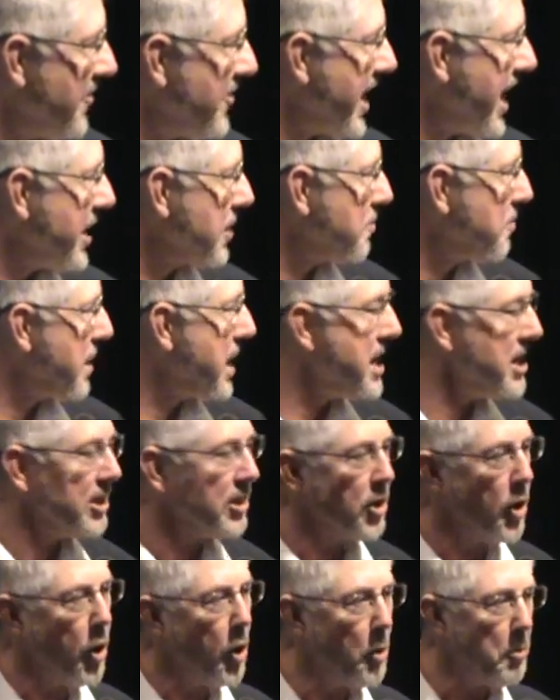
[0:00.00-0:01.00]
And that
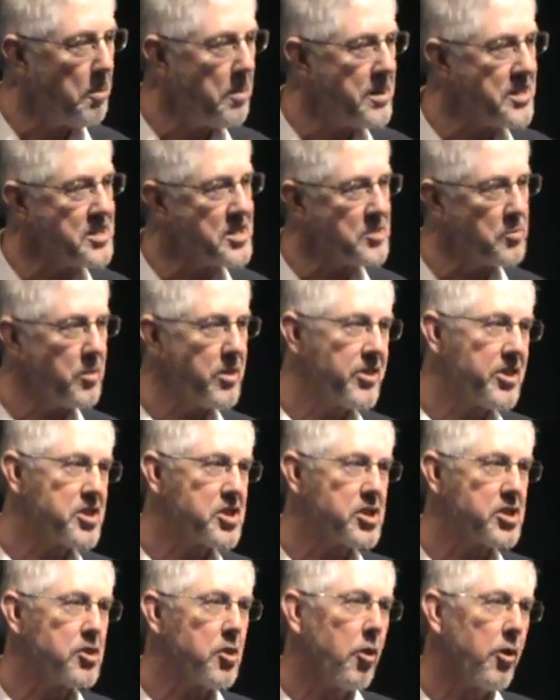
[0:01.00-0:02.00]
appeal opens with the
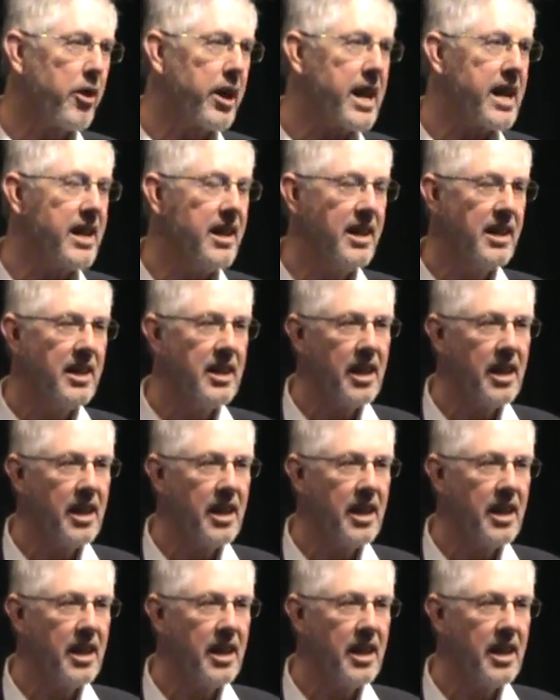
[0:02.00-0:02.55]
story